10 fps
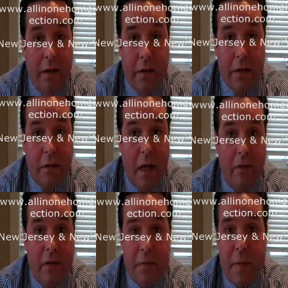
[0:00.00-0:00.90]
He does a
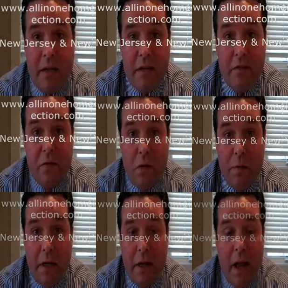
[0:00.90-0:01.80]
lot of inspections
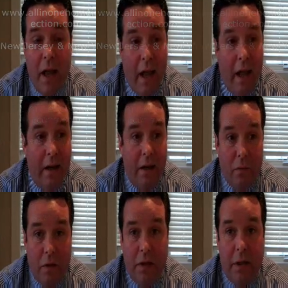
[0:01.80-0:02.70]
for me, and
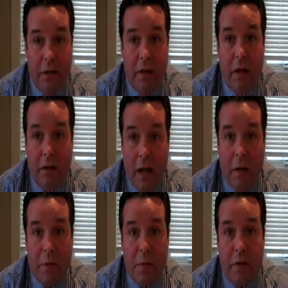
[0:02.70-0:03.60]
he really
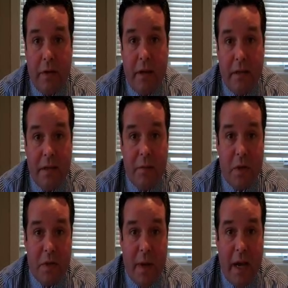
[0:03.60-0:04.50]
helps put things in
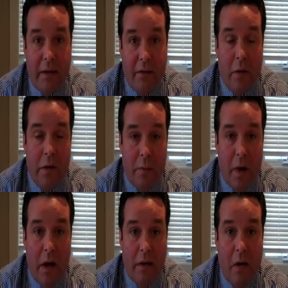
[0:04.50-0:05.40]
perspective when you're
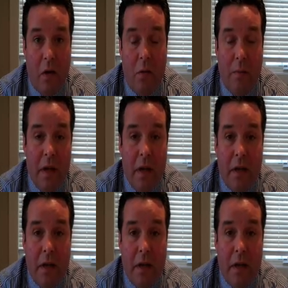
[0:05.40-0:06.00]
buying the home.